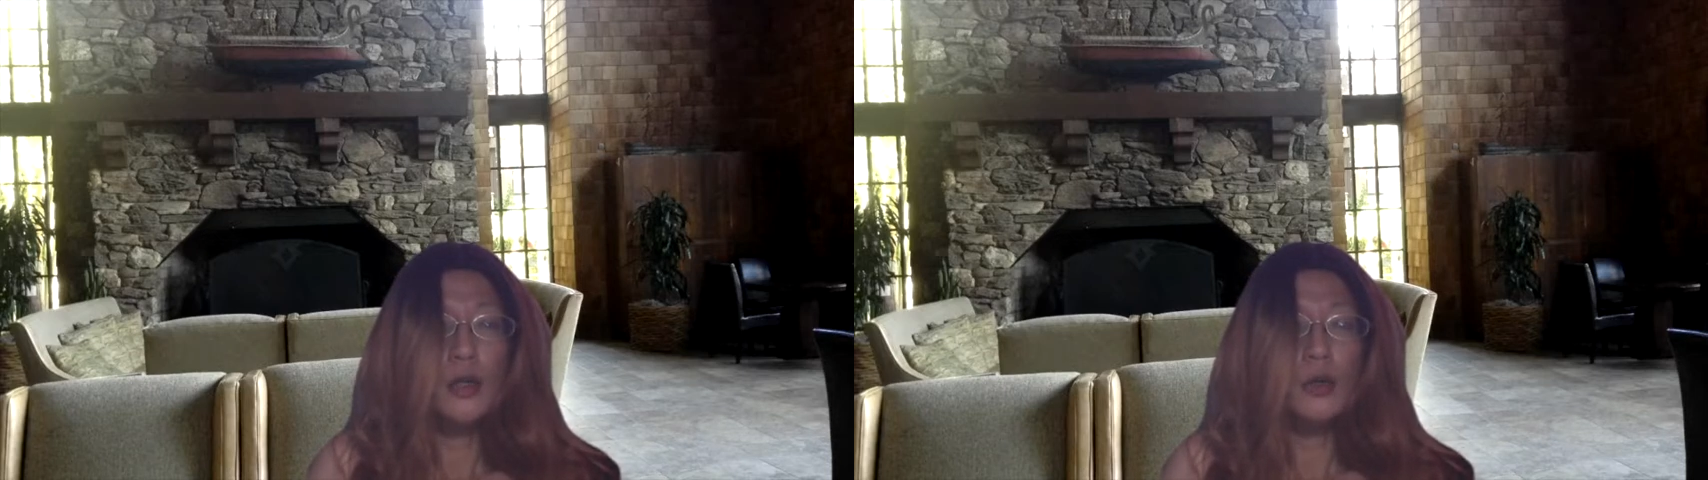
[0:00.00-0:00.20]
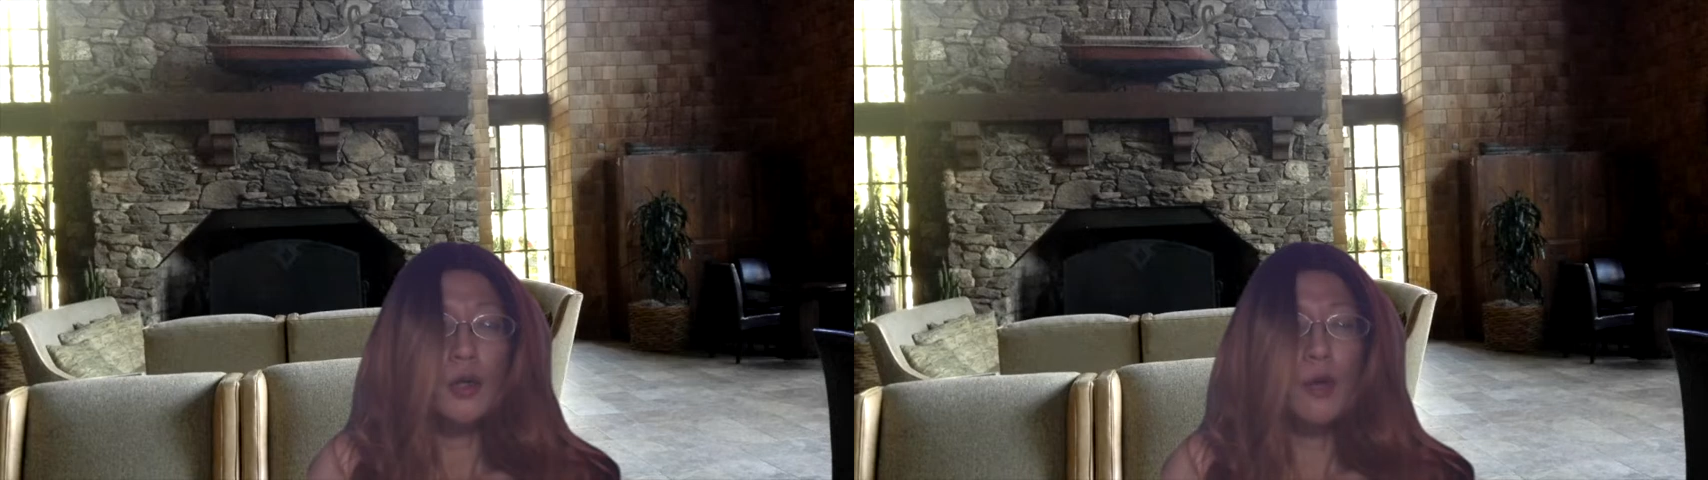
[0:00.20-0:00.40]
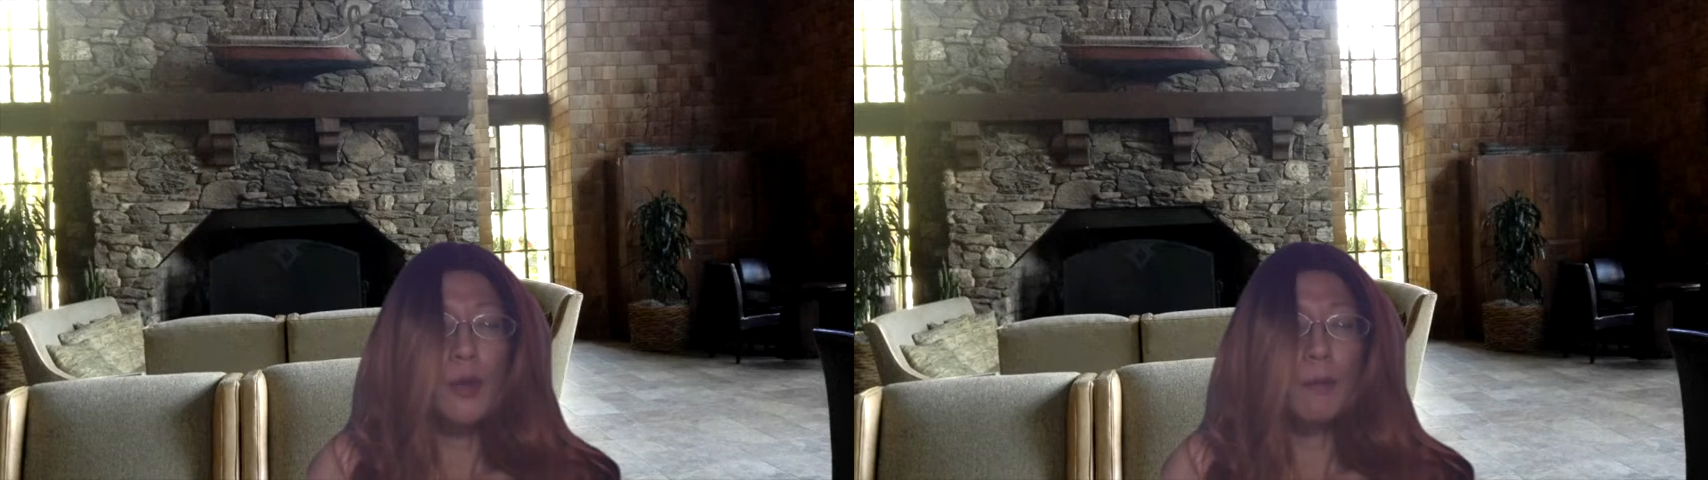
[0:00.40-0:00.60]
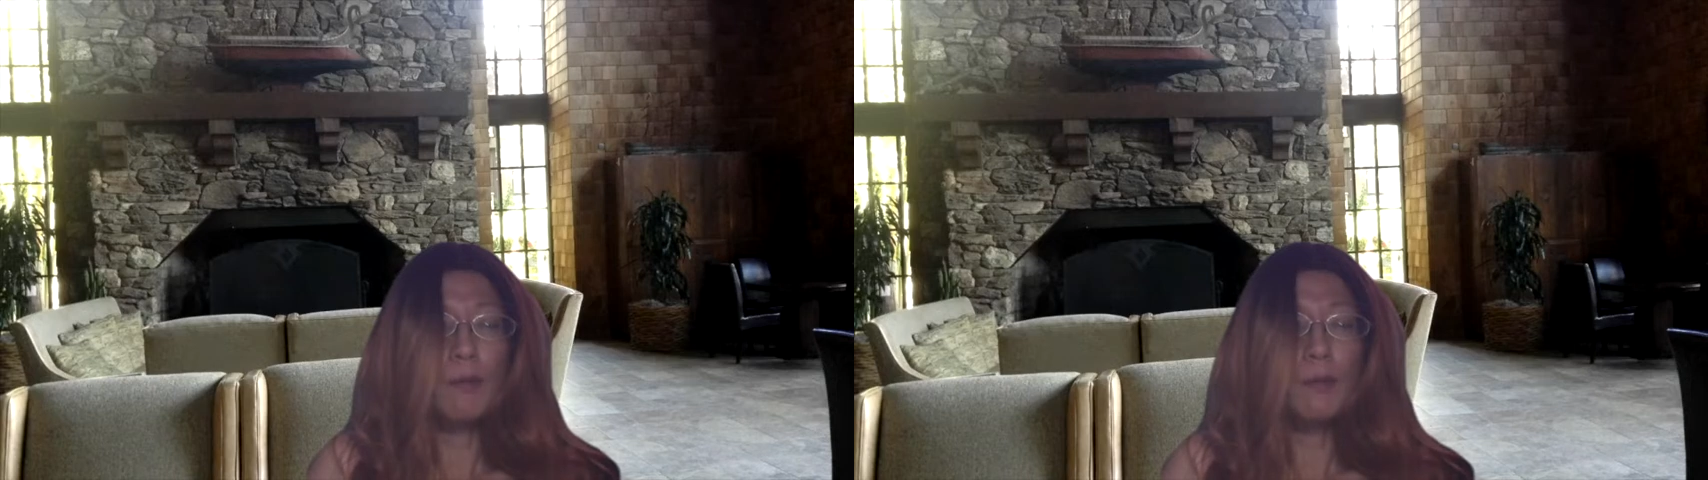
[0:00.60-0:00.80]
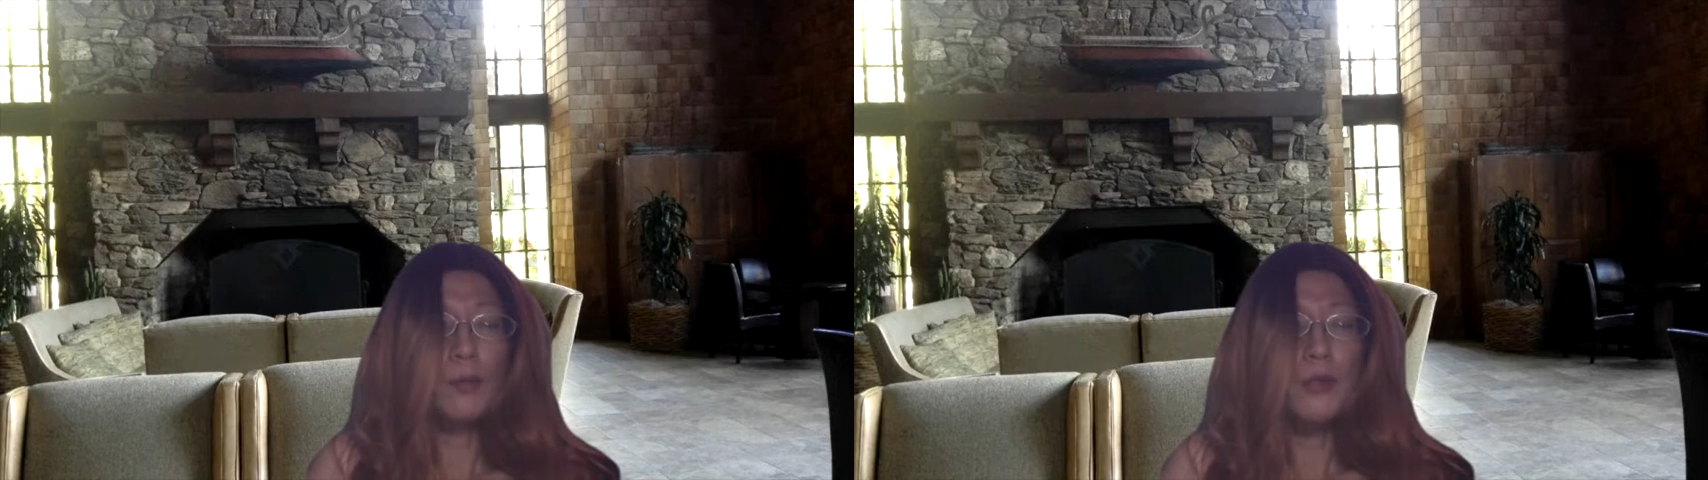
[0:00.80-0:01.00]
or
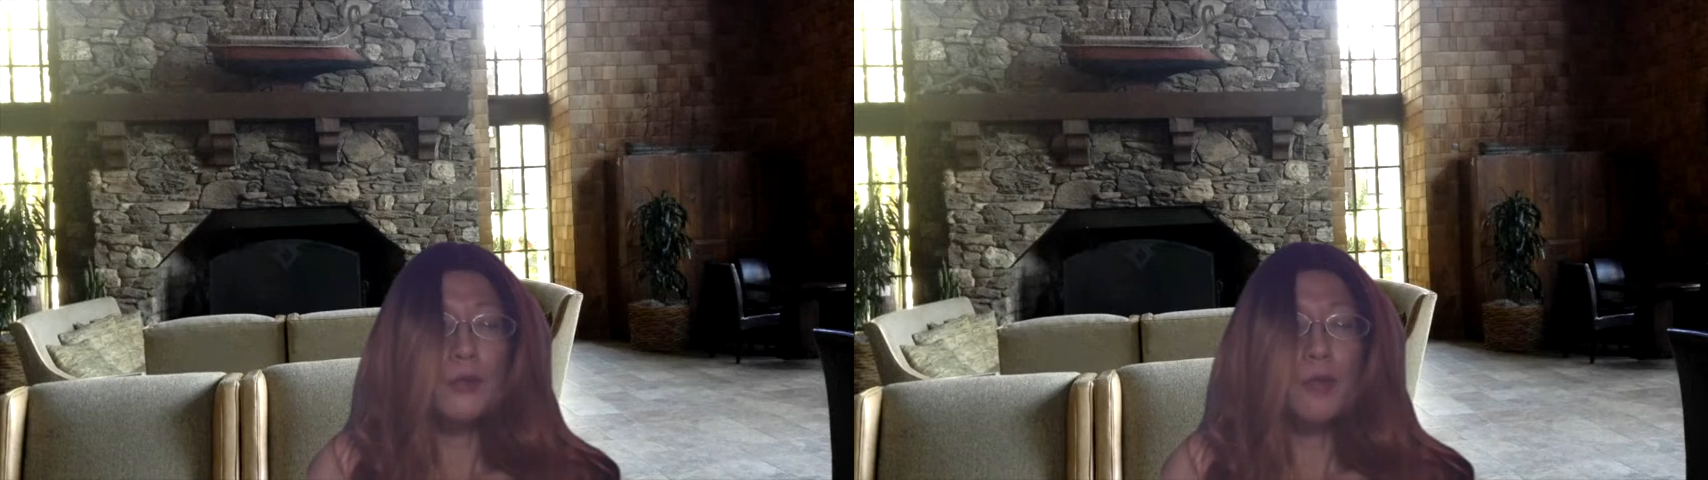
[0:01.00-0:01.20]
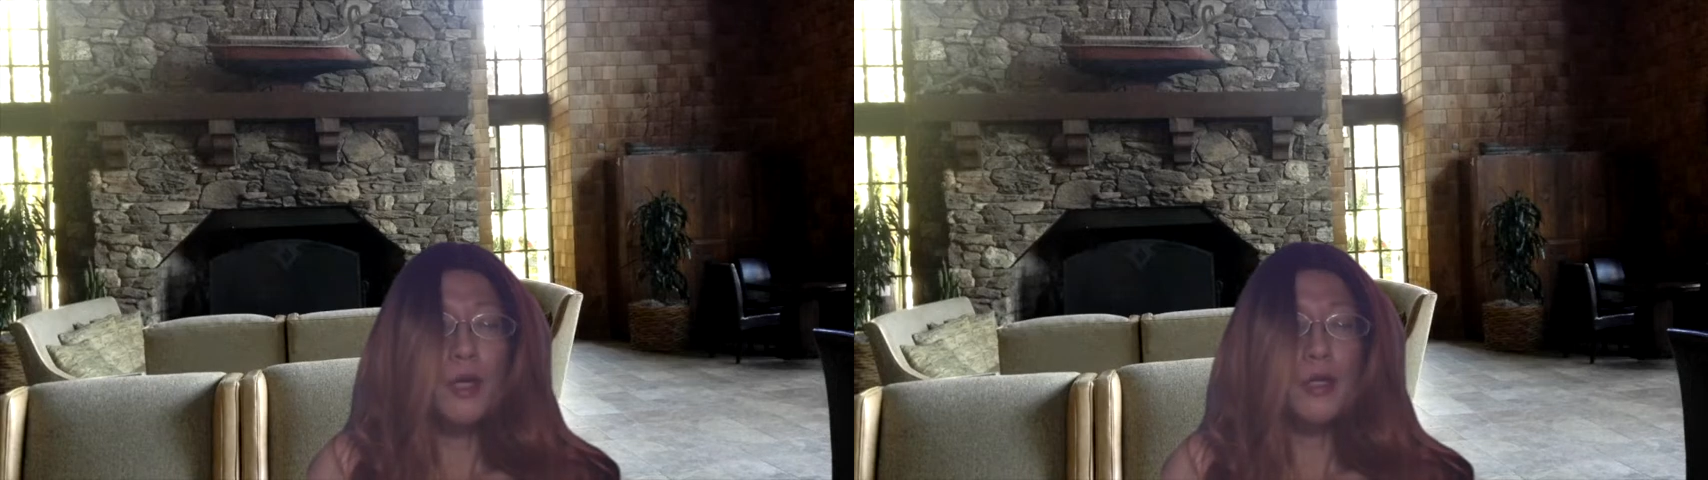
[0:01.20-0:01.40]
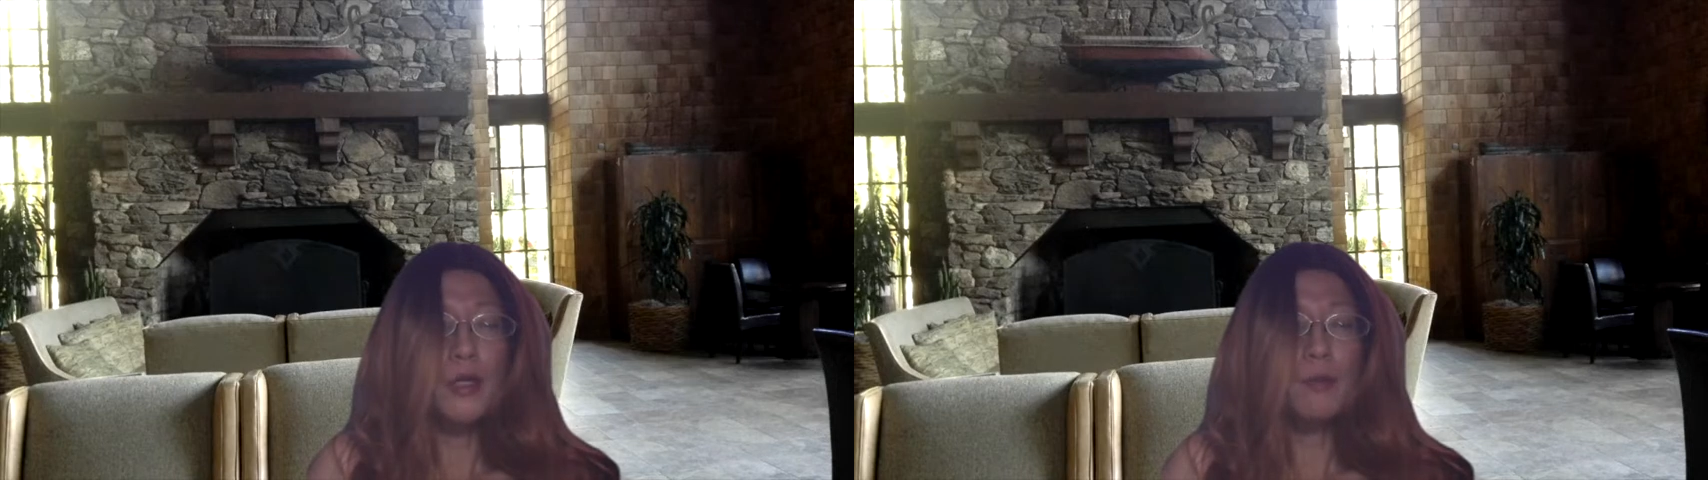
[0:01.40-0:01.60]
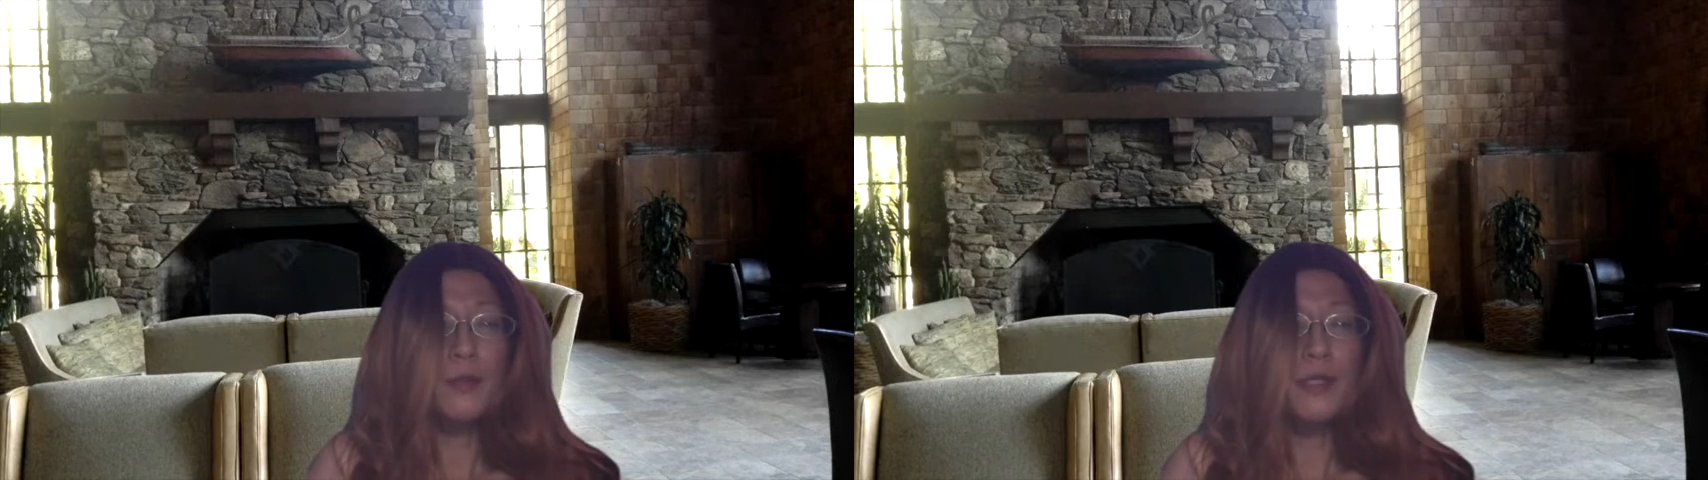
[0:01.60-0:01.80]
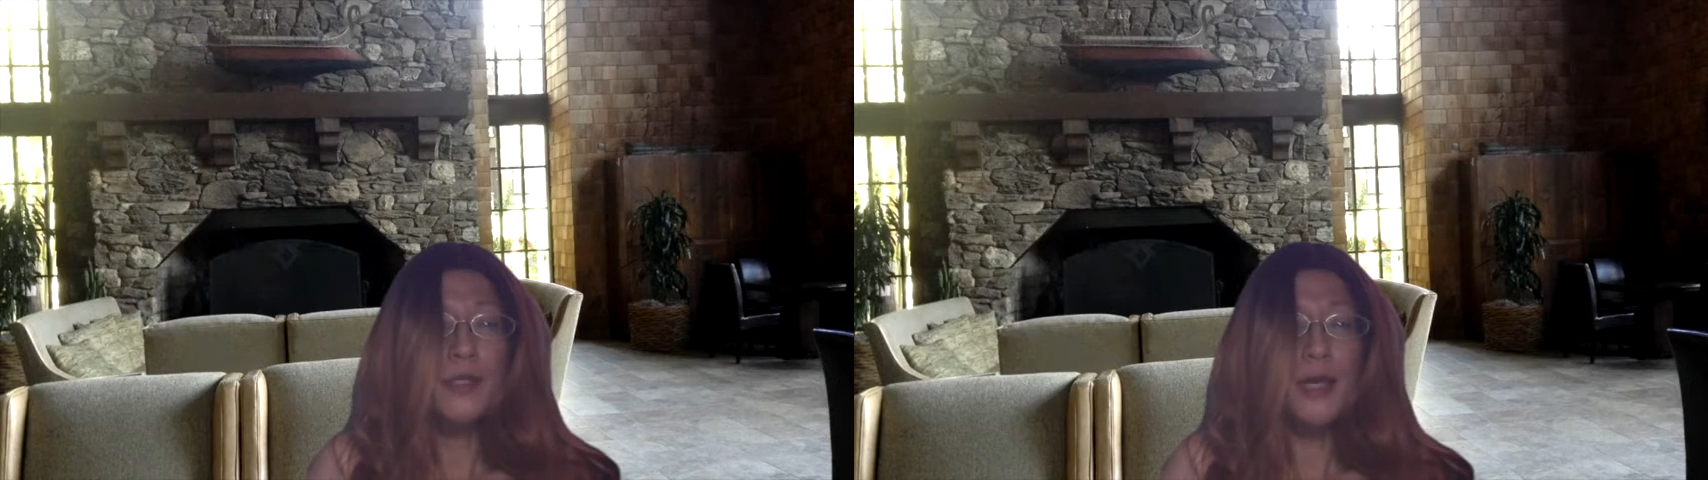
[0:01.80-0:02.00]

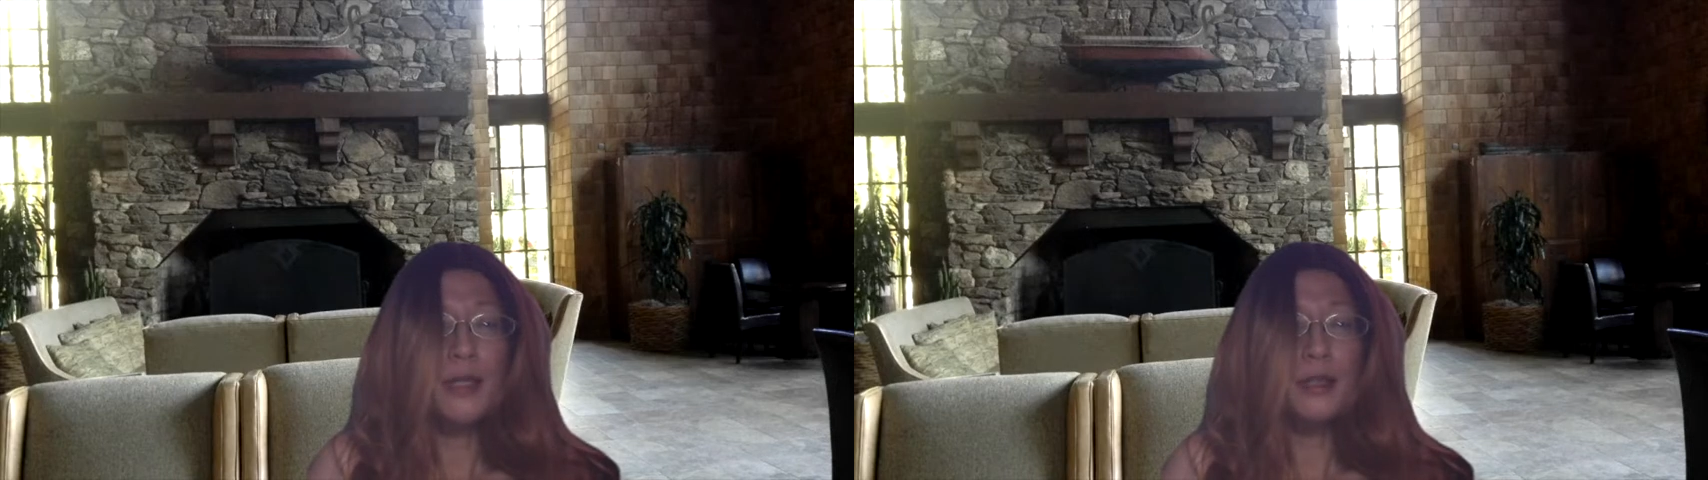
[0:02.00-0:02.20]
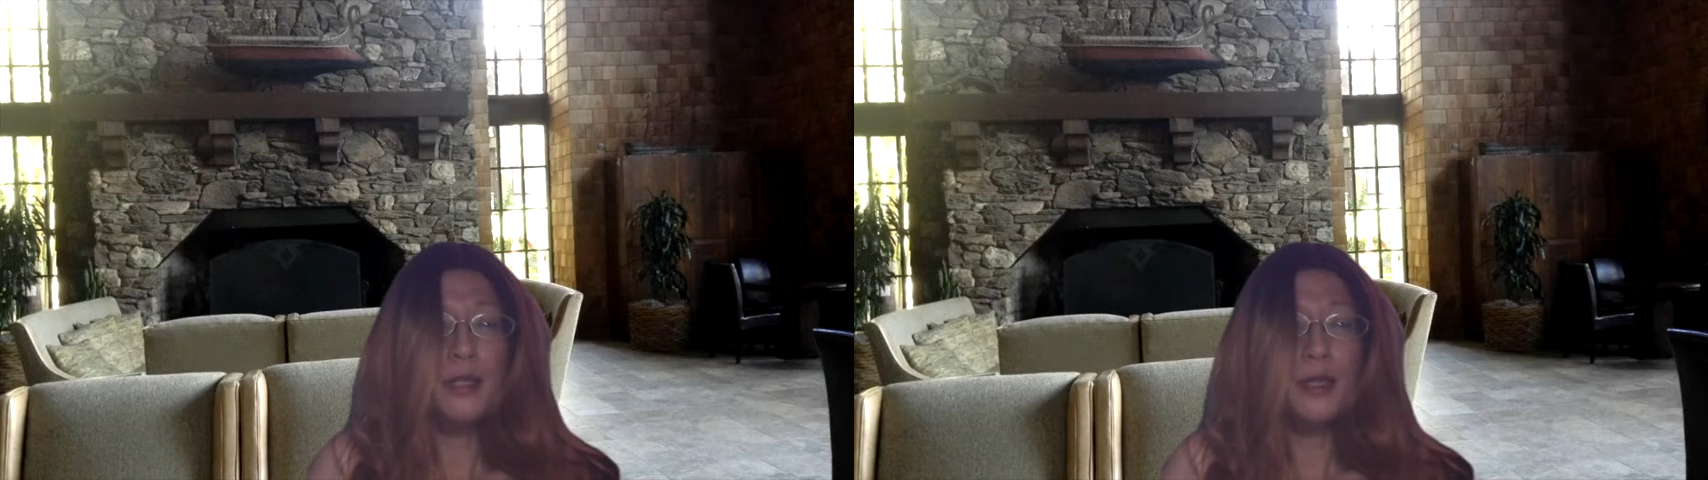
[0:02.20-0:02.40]
100%